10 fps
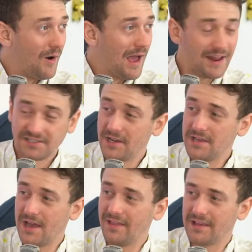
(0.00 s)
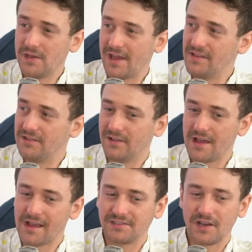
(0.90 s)
and That's I saw you had like you had the
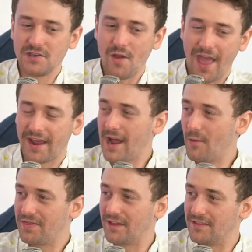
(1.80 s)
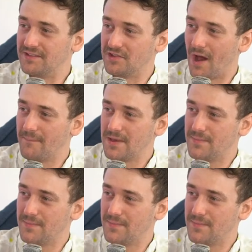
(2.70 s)
like I saw you hanging out with the the zombie